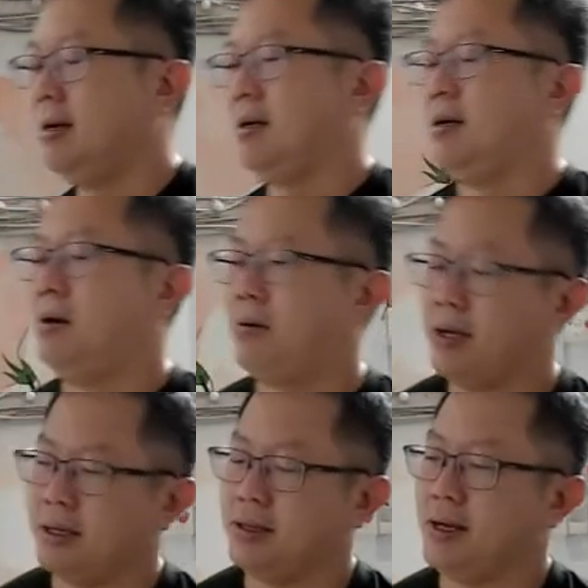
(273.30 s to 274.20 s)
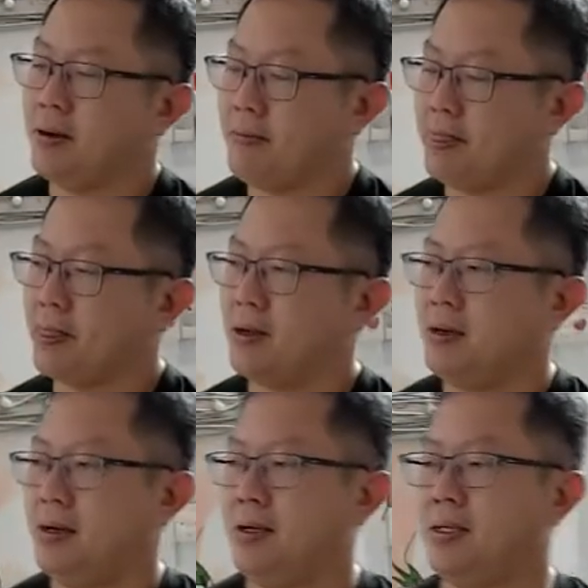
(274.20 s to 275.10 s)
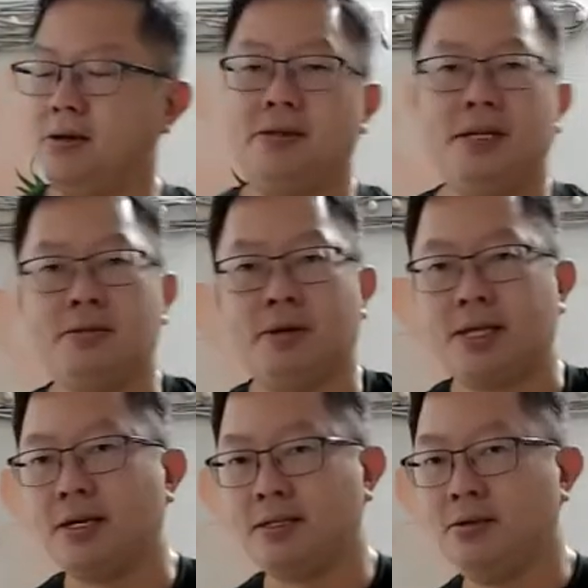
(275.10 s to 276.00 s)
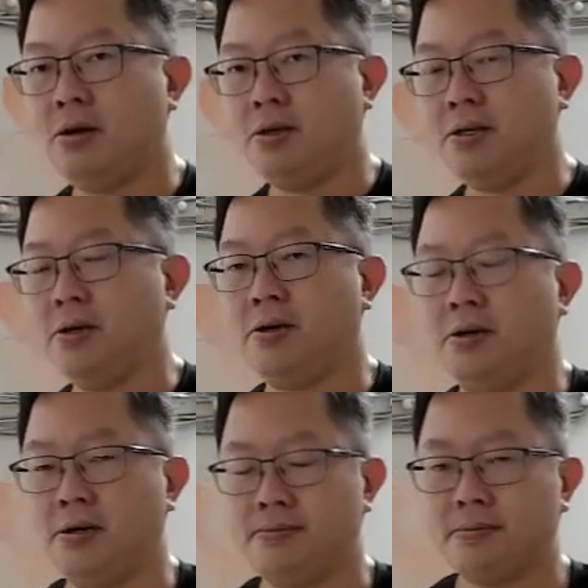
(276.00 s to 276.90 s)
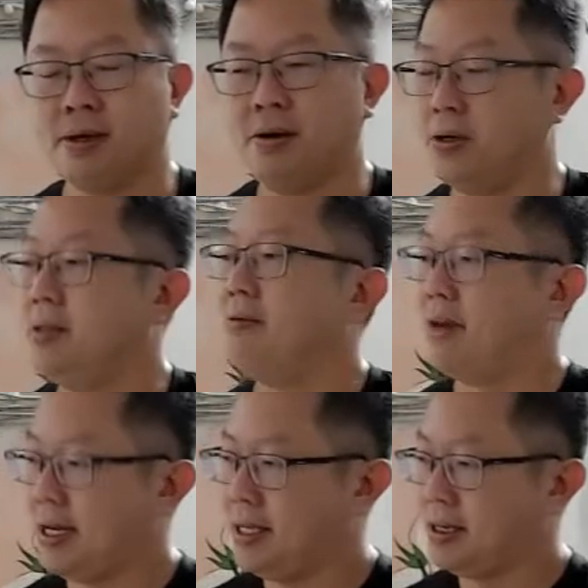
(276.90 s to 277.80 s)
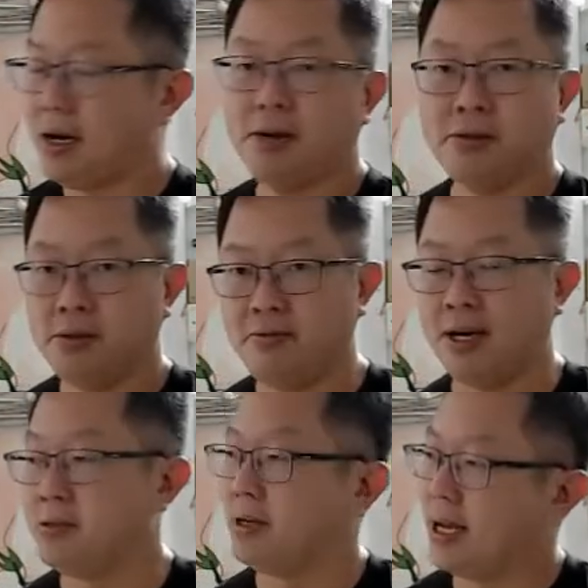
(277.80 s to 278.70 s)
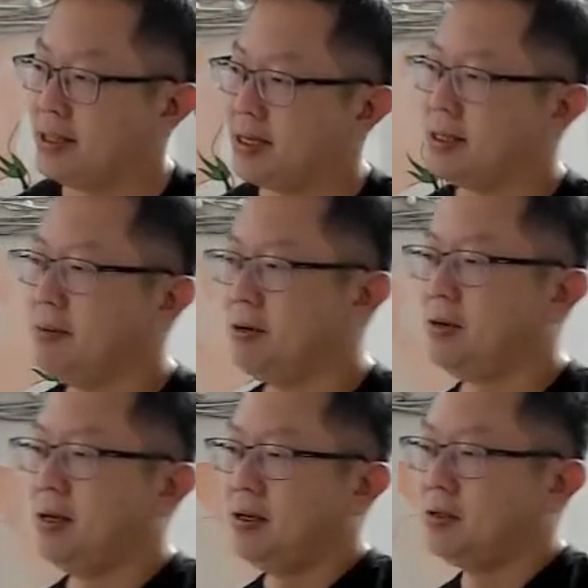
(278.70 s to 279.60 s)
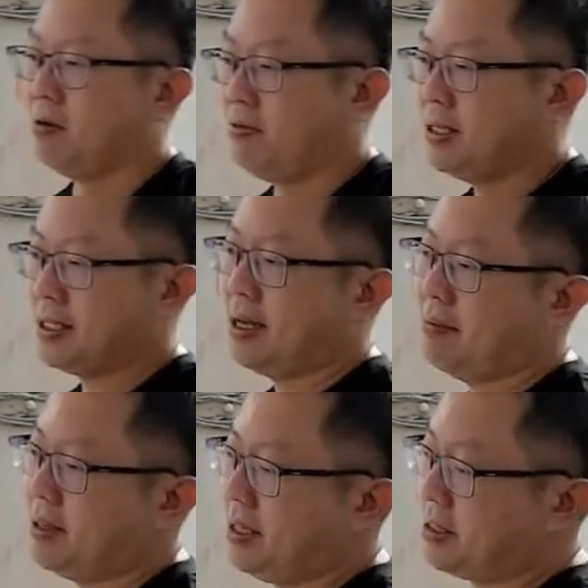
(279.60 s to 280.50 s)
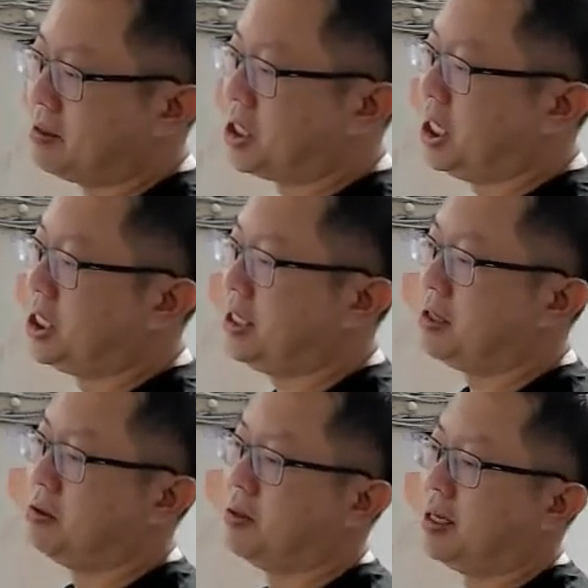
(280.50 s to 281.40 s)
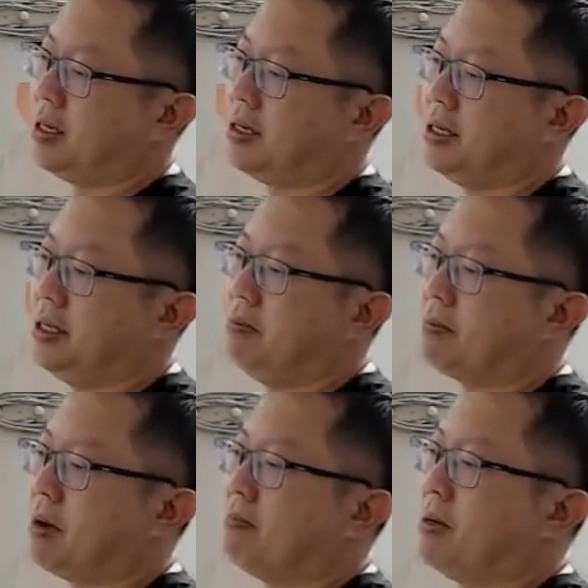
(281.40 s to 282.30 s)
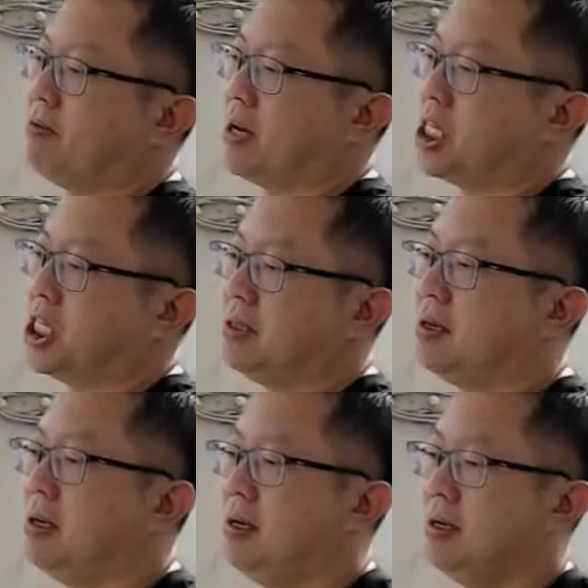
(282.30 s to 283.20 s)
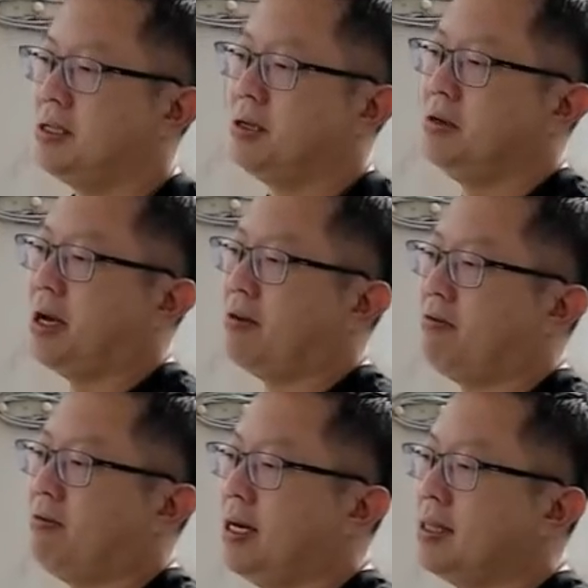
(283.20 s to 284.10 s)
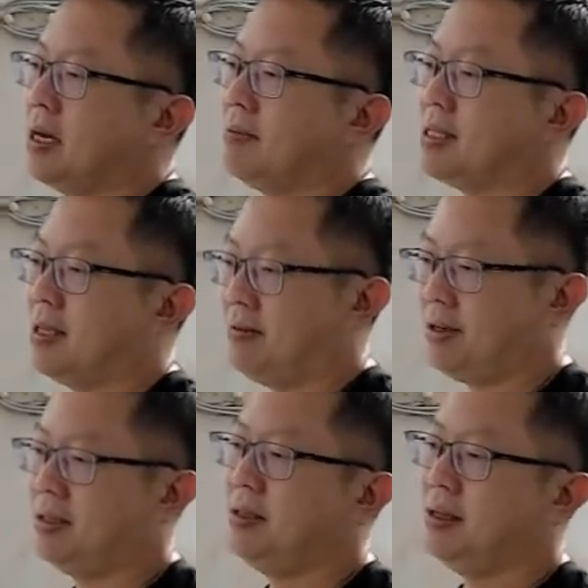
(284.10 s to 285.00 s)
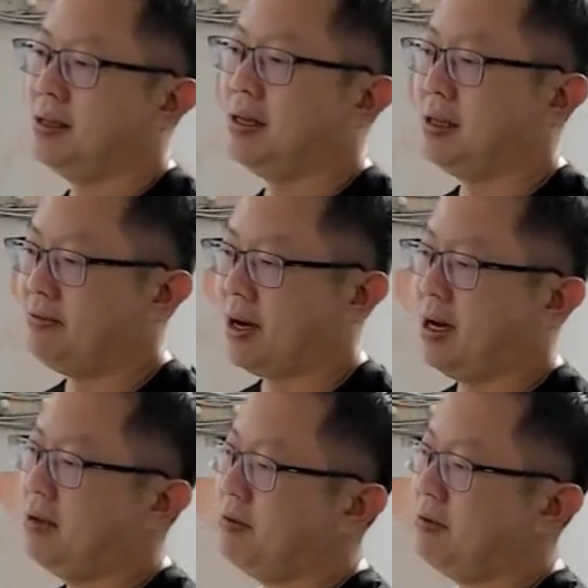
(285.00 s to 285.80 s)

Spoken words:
Alright, now, so this will test you on your dividing, how to divide to get decimal. So first step is to change it to an improper fraction. So you have 5 times 7, 35,